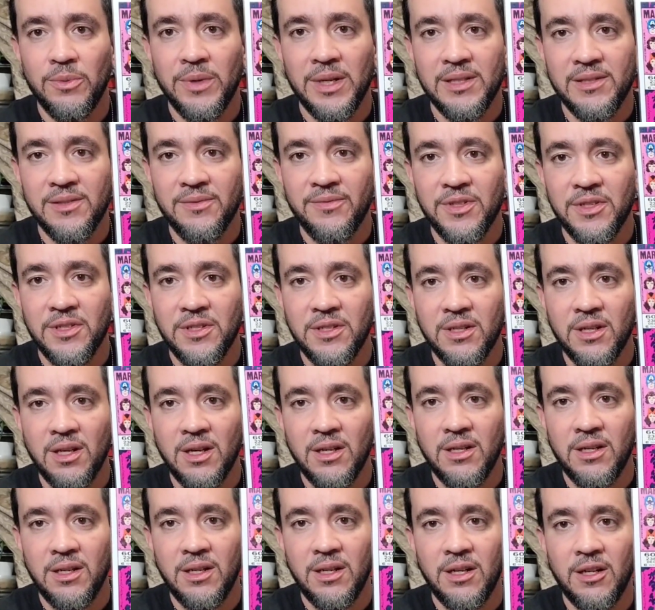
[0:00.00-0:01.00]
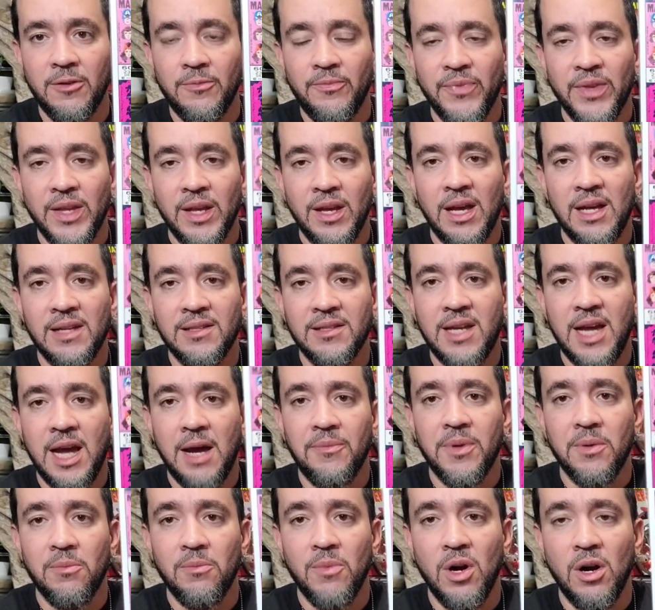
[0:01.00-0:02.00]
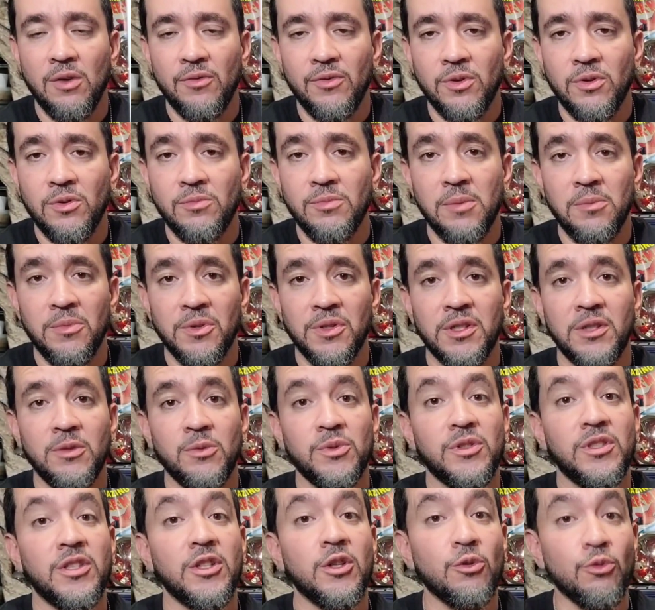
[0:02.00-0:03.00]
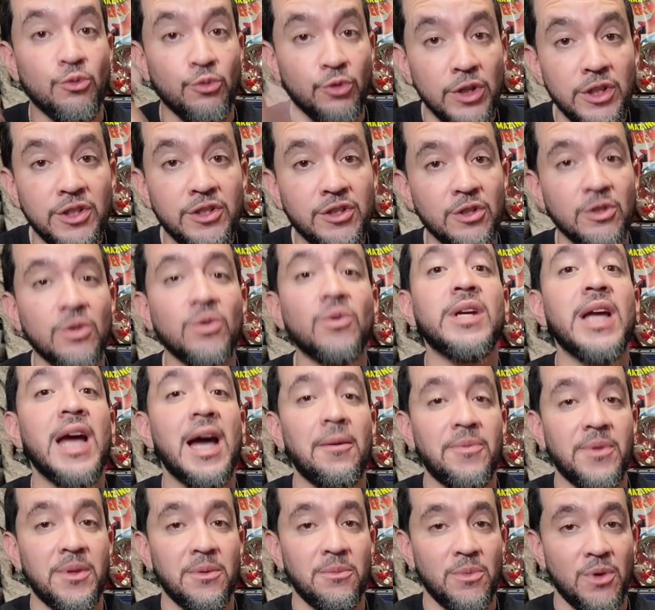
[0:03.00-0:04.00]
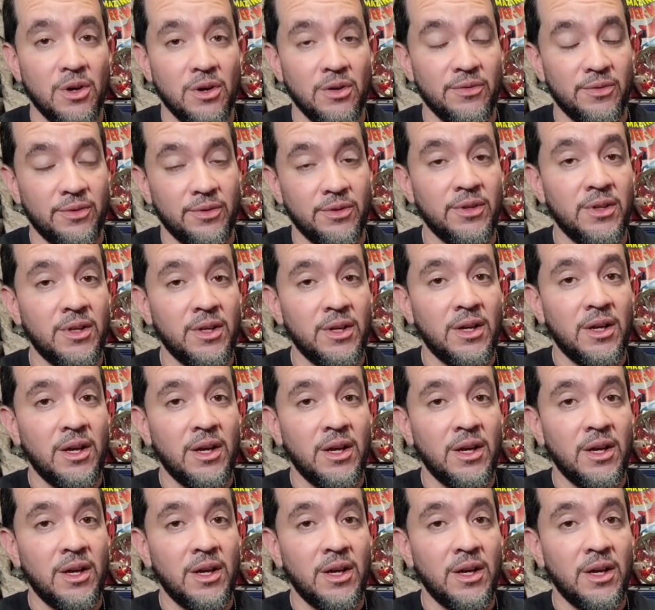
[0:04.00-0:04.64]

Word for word: It has Vision on there. Has Captain Marvel. Remember, she was the original Captain Marvel.